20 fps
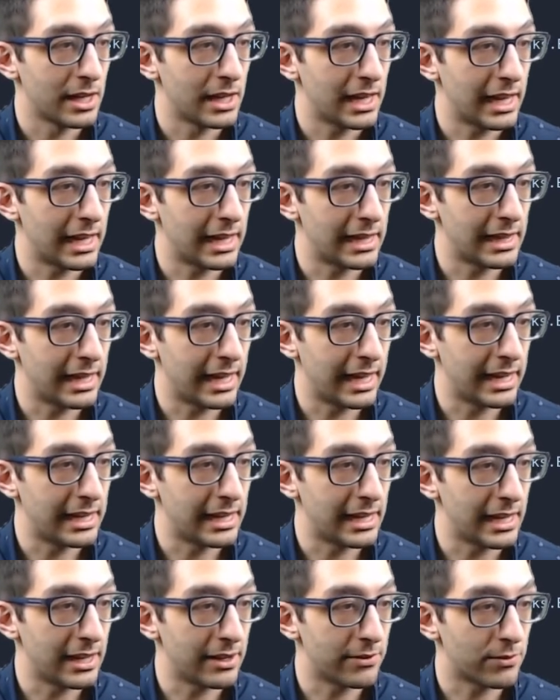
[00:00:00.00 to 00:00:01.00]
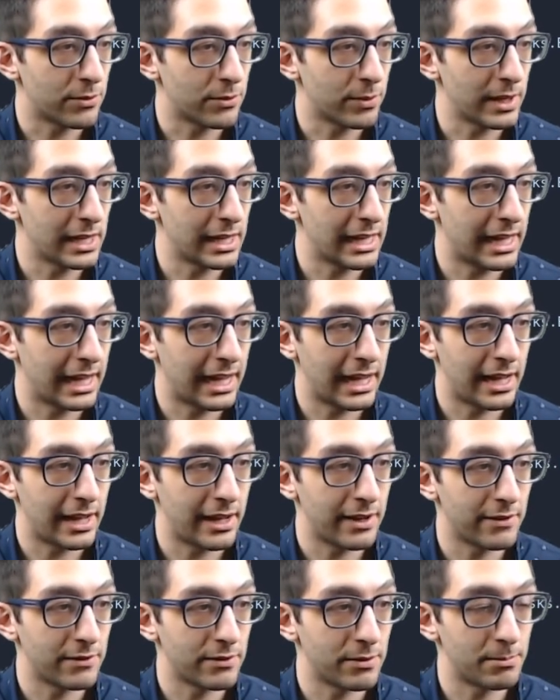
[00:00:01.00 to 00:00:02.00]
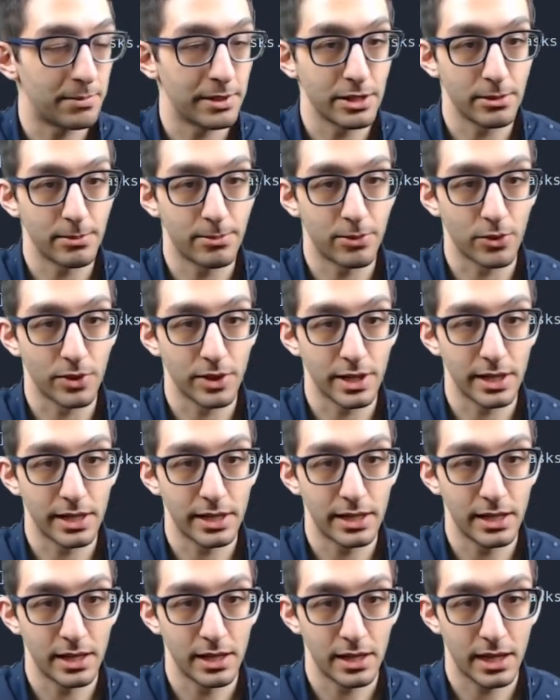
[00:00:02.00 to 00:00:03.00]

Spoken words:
And then if we have billboarded